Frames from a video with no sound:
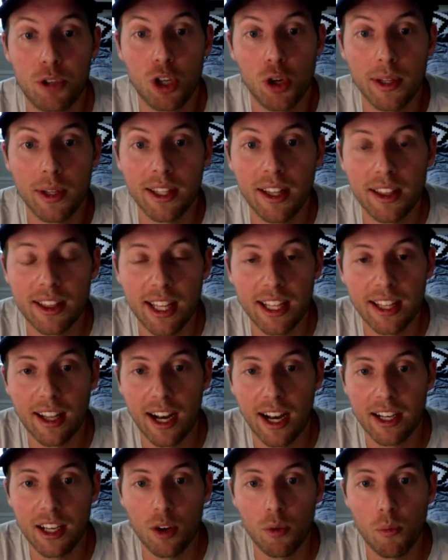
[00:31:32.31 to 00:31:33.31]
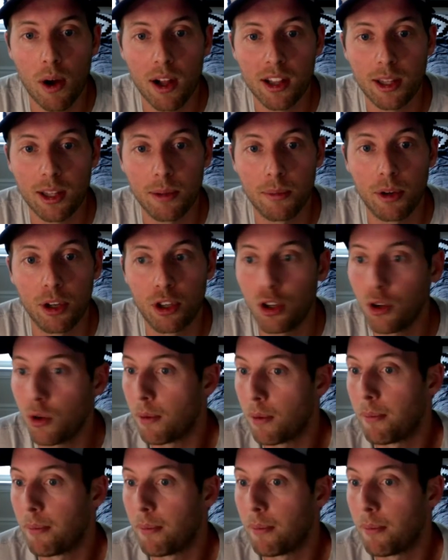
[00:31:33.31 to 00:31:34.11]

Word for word: doing the thing that I didn't want them to do.